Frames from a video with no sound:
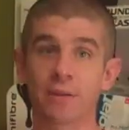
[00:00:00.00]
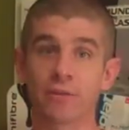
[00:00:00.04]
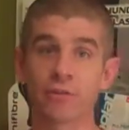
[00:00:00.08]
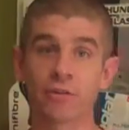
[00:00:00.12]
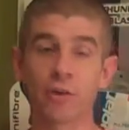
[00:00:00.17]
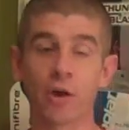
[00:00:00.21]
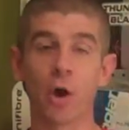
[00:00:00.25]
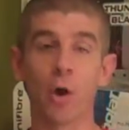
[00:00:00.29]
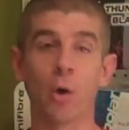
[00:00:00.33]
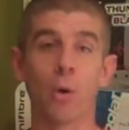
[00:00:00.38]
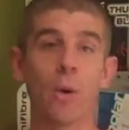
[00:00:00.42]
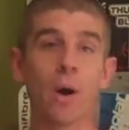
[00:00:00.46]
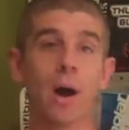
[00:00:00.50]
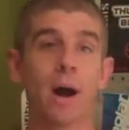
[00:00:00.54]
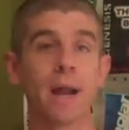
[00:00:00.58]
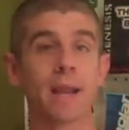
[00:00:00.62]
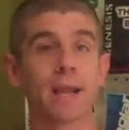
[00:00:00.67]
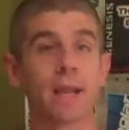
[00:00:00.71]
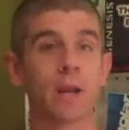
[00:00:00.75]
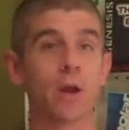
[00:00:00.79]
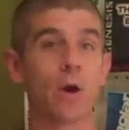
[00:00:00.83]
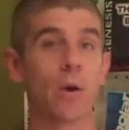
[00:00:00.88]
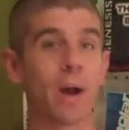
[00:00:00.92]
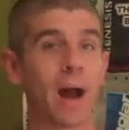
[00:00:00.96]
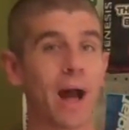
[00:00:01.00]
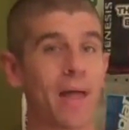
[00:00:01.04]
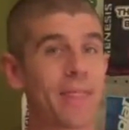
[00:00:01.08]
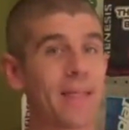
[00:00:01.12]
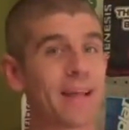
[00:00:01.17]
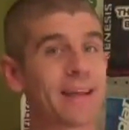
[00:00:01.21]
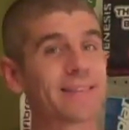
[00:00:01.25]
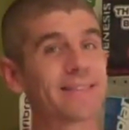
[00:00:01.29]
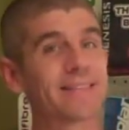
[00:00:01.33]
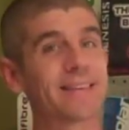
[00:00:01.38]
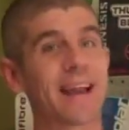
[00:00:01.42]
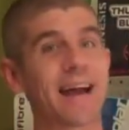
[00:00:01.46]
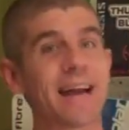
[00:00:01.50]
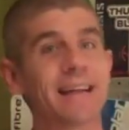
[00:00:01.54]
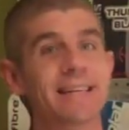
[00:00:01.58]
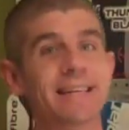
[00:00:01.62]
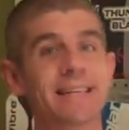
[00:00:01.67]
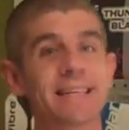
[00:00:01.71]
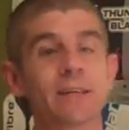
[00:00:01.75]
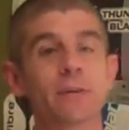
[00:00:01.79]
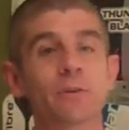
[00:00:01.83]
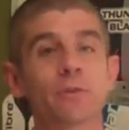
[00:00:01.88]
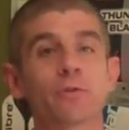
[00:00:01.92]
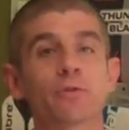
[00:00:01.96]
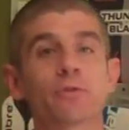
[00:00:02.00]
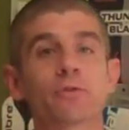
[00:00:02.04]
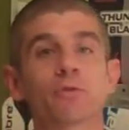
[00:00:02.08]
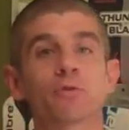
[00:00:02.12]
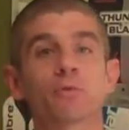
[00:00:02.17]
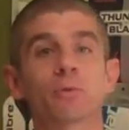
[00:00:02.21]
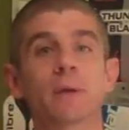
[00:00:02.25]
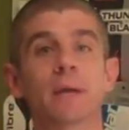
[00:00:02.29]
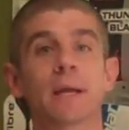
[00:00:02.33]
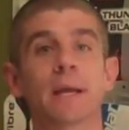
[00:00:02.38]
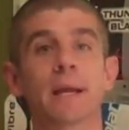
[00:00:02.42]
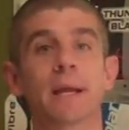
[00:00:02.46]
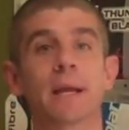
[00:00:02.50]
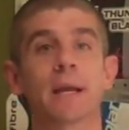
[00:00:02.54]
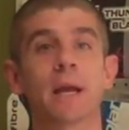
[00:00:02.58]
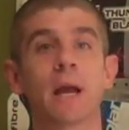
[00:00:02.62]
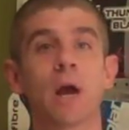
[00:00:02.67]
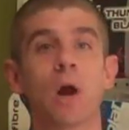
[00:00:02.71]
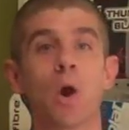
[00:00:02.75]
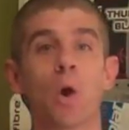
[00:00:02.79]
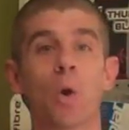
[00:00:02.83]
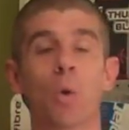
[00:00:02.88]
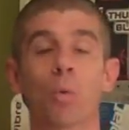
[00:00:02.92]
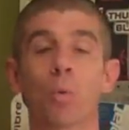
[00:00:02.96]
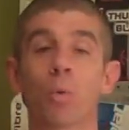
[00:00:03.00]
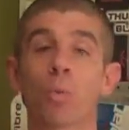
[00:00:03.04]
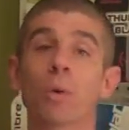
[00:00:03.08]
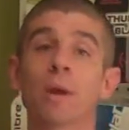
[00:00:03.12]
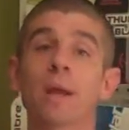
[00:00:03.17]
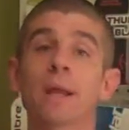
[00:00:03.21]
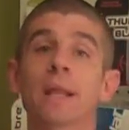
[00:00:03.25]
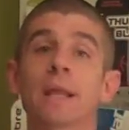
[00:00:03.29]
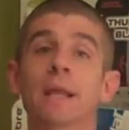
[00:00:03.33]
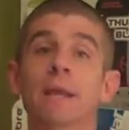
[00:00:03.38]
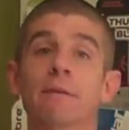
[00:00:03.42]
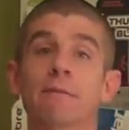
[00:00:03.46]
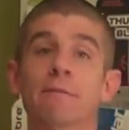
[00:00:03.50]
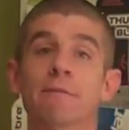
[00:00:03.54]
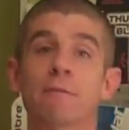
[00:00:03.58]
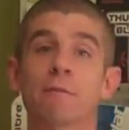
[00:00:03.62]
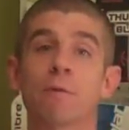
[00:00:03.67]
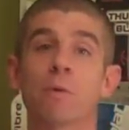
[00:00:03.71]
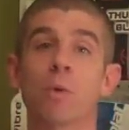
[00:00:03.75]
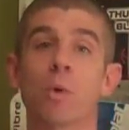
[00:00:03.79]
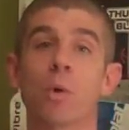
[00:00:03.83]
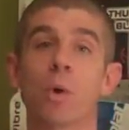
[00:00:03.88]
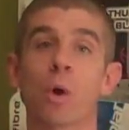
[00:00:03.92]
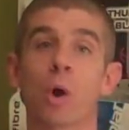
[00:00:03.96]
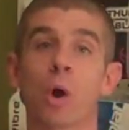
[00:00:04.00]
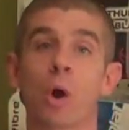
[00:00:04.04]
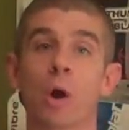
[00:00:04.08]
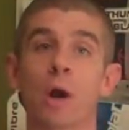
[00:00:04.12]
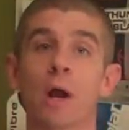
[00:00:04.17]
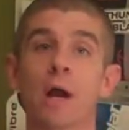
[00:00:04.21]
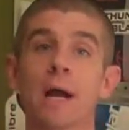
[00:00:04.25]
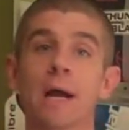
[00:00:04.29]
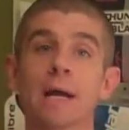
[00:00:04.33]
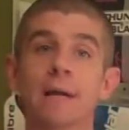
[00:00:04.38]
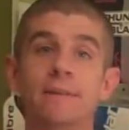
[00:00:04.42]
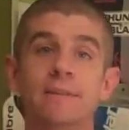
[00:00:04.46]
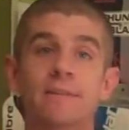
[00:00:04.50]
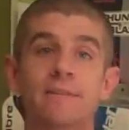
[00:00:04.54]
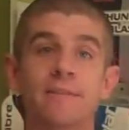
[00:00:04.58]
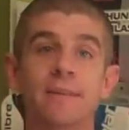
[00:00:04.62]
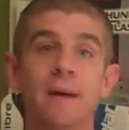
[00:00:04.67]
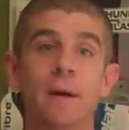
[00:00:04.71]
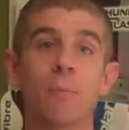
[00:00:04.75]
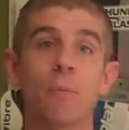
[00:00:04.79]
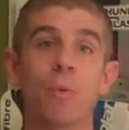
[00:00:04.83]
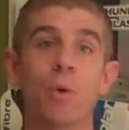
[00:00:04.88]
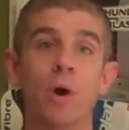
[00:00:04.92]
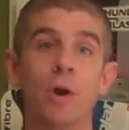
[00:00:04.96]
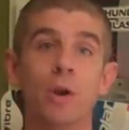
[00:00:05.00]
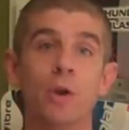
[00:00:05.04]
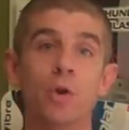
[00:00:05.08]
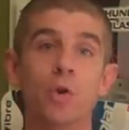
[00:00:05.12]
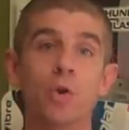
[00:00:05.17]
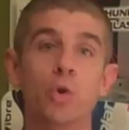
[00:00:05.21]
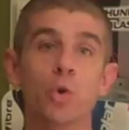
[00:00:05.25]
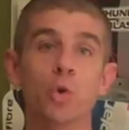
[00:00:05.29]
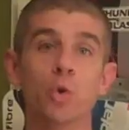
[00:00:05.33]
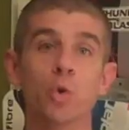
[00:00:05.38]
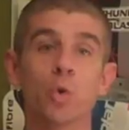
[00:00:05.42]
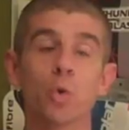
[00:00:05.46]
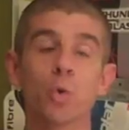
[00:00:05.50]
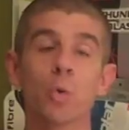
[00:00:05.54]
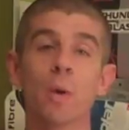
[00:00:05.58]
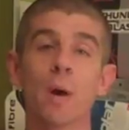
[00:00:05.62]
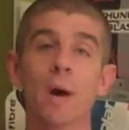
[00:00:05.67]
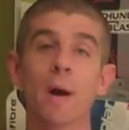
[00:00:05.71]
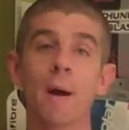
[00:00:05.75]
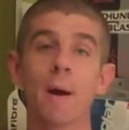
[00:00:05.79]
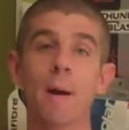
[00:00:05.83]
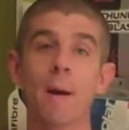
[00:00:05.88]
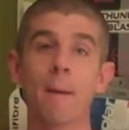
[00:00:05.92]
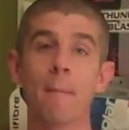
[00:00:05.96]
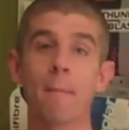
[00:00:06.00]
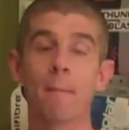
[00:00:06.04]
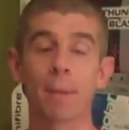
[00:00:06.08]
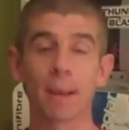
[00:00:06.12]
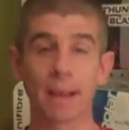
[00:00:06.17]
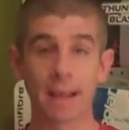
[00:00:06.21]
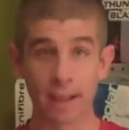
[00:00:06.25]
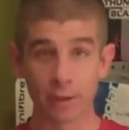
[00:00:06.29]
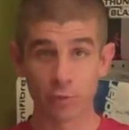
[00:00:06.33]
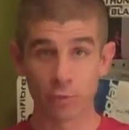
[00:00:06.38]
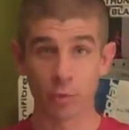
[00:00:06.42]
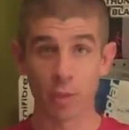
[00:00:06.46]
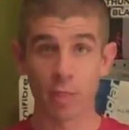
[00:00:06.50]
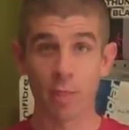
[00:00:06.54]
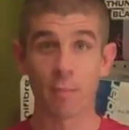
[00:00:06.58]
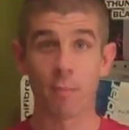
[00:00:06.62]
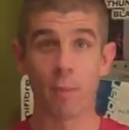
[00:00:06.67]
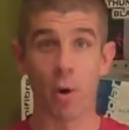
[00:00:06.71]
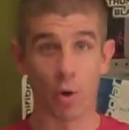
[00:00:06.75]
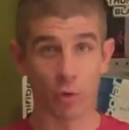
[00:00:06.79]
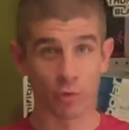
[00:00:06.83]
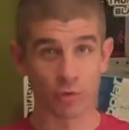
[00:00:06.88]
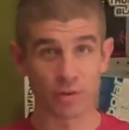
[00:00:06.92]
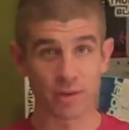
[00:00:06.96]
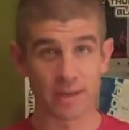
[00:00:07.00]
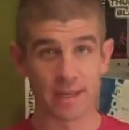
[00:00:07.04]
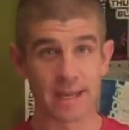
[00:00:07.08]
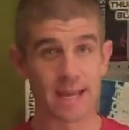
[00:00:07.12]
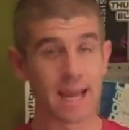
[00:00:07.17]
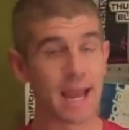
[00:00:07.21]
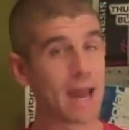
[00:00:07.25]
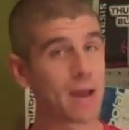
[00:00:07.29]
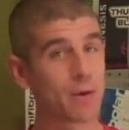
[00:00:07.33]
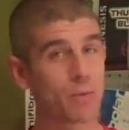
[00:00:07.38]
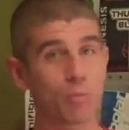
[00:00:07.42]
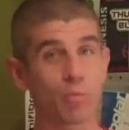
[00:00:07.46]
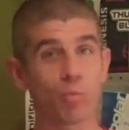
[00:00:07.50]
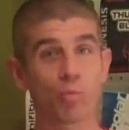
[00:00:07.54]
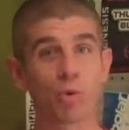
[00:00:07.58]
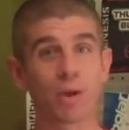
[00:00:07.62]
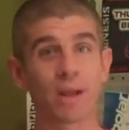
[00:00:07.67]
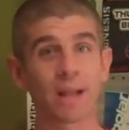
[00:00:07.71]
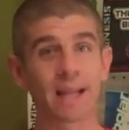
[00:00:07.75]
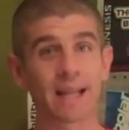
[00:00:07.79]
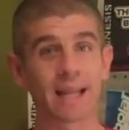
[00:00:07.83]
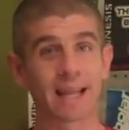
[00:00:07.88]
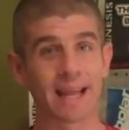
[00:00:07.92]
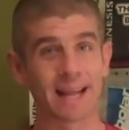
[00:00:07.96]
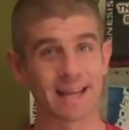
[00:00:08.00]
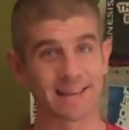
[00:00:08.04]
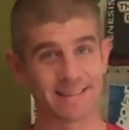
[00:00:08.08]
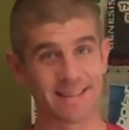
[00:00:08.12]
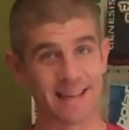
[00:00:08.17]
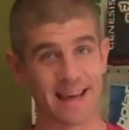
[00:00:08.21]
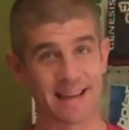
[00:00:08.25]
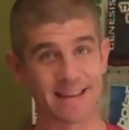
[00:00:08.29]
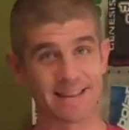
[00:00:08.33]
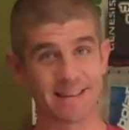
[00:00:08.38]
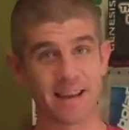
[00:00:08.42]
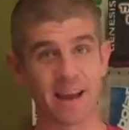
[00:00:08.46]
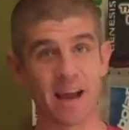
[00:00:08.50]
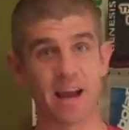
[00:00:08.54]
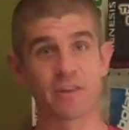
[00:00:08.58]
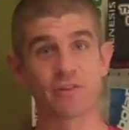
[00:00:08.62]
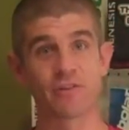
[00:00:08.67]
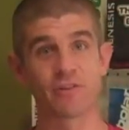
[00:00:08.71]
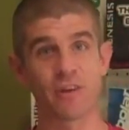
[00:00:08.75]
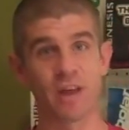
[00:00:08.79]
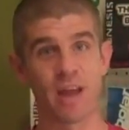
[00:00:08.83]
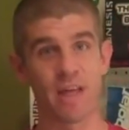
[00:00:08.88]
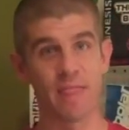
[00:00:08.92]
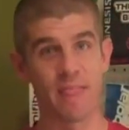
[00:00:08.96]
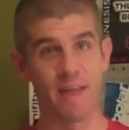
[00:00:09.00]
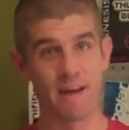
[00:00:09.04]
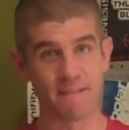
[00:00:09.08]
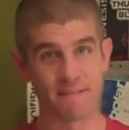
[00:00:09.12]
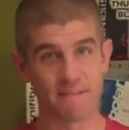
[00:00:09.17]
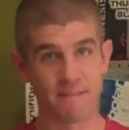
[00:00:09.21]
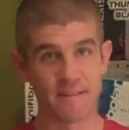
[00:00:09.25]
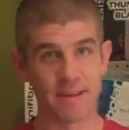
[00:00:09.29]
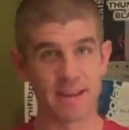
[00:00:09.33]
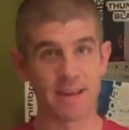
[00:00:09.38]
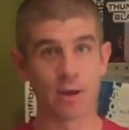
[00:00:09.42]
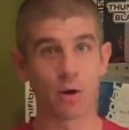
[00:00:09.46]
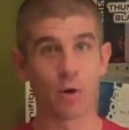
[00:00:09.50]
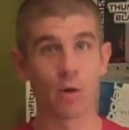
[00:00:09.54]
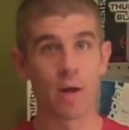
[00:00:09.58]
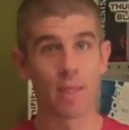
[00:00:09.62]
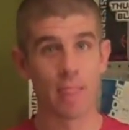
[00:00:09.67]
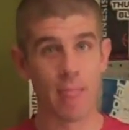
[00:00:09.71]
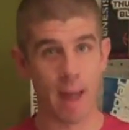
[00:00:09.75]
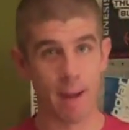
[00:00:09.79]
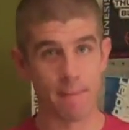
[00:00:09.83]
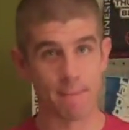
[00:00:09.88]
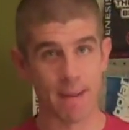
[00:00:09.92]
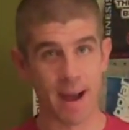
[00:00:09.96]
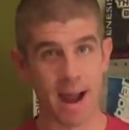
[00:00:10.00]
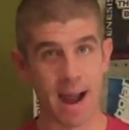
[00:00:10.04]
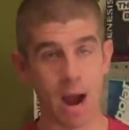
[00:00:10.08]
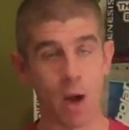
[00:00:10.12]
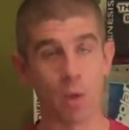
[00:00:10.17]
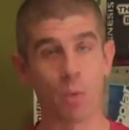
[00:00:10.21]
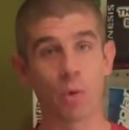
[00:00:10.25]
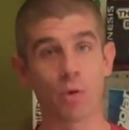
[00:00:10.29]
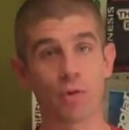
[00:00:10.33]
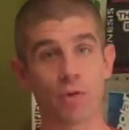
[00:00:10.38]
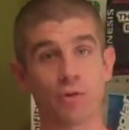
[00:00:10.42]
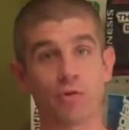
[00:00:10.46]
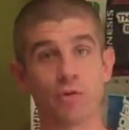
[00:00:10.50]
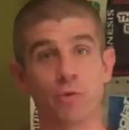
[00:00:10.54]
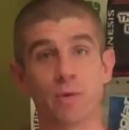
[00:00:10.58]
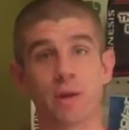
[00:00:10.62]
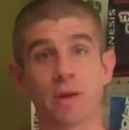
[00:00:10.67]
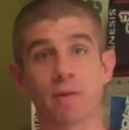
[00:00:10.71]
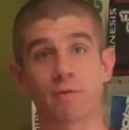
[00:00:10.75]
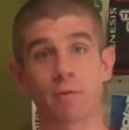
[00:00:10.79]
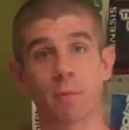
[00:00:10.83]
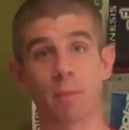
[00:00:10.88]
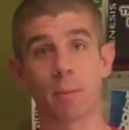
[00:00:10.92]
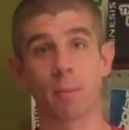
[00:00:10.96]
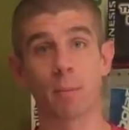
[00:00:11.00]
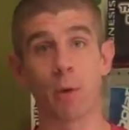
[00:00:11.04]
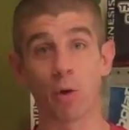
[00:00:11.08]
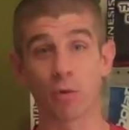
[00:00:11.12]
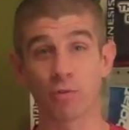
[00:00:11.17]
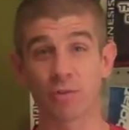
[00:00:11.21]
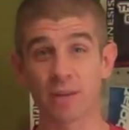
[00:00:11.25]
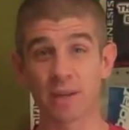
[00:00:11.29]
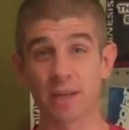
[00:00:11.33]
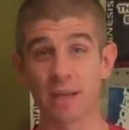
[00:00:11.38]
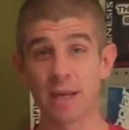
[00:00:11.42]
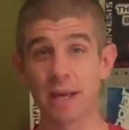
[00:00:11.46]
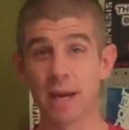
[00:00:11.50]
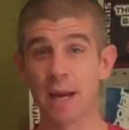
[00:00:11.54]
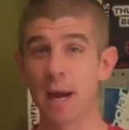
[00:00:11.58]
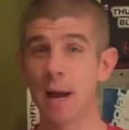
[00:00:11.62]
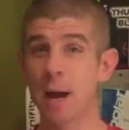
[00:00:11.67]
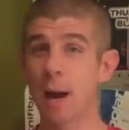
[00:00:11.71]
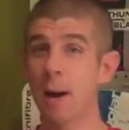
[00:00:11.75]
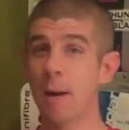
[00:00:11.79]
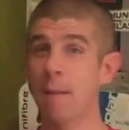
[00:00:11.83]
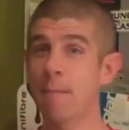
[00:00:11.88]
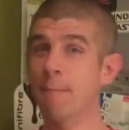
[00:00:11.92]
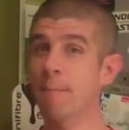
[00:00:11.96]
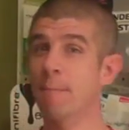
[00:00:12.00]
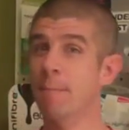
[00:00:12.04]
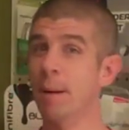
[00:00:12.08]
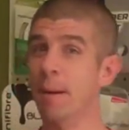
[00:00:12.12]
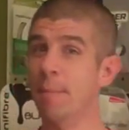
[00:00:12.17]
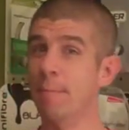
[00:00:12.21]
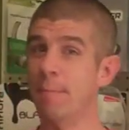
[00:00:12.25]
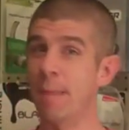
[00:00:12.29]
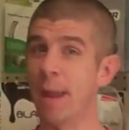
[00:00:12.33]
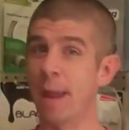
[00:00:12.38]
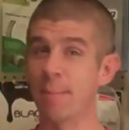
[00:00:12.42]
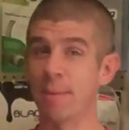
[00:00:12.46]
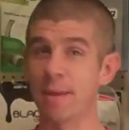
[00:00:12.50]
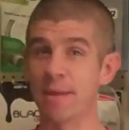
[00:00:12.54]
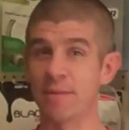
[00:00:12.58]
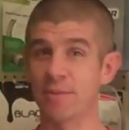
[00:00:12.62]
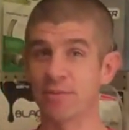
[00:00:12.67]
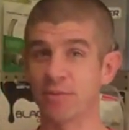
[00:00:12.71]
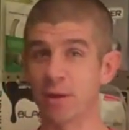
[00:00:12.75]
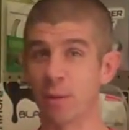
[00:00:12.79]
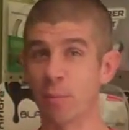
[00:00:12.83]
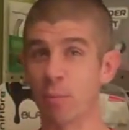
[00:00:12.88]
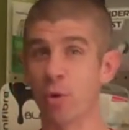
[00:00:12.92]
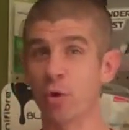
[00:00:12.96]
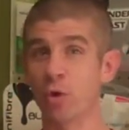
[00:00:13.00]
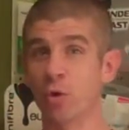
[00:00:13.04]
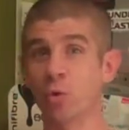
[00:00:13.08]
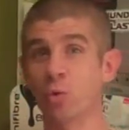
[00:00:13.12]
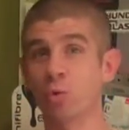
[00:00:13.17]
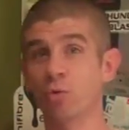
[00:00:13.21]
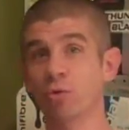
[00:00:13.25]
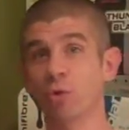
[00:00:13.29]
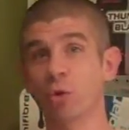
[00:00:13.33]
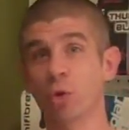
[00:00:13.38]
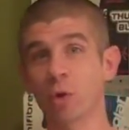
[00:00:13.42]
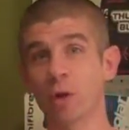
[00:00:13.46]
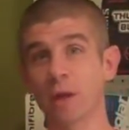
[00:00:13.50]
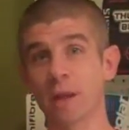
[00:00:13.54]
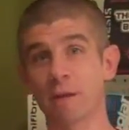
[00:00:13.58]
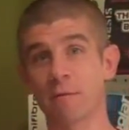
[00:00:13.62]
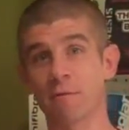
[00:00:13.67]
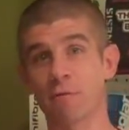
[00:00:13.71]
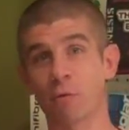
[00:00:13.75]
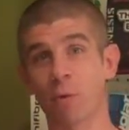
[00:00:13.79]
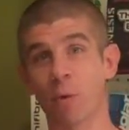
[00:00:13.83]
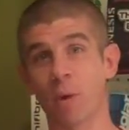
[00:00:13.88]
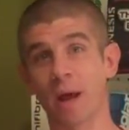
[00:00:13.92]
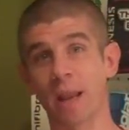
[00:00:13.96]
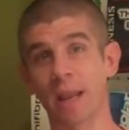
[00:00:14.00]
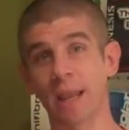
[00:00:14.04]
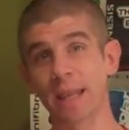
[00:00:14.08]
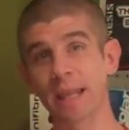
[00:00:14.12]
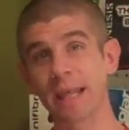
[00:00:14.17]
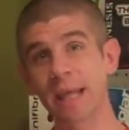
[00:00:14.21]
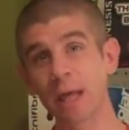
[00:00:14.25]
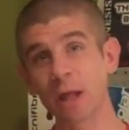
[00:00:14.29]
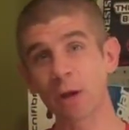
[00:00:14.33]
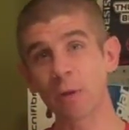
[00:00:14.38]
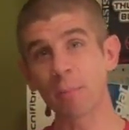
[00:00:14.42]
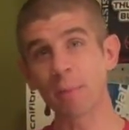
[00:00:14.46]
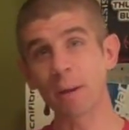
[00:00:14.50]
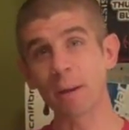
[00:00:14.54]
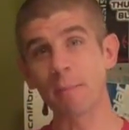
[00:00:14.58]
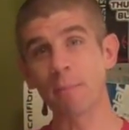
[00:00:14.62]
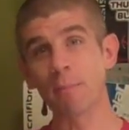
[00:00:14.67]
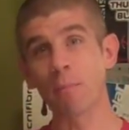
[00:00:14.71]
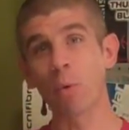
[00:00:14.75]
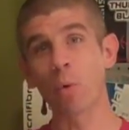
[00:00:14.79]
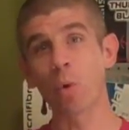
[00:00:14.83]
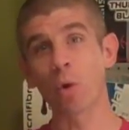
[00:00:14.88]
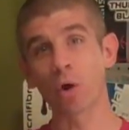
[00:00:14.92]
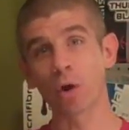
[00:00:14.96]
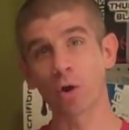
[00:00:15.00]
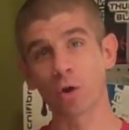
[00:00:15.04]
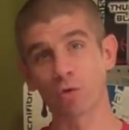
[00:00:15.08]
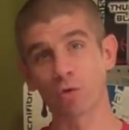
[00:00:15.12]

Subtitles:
So, I think it's an ideal string really for someone who plays with a multi and really likes that touch and that feel and that power that you get from a multi, but maybe someone who's looking for a little bit more